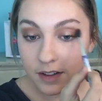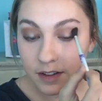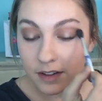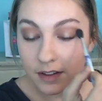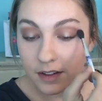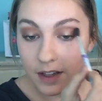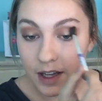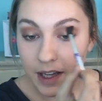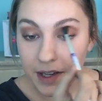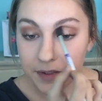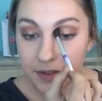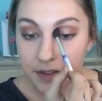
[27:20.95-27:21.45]

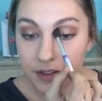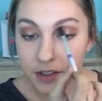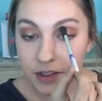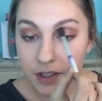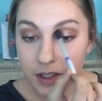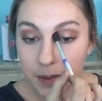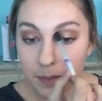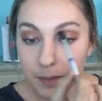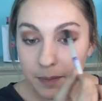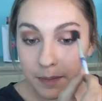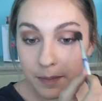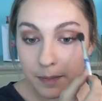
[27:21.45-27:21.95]
live
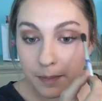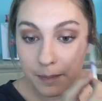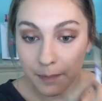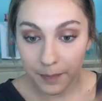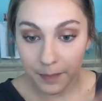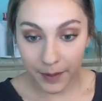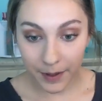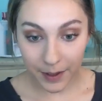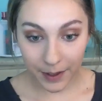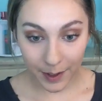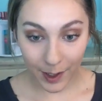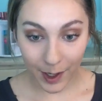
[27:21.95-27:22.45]
stream,
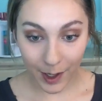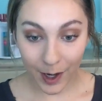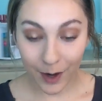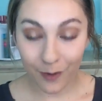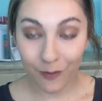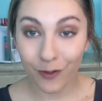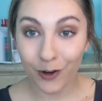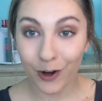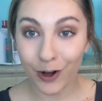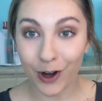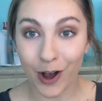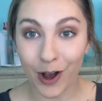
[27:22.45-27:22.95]
but I
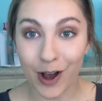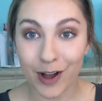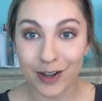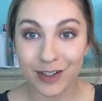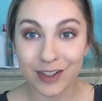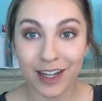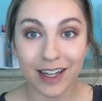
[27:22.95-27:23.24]
forgot.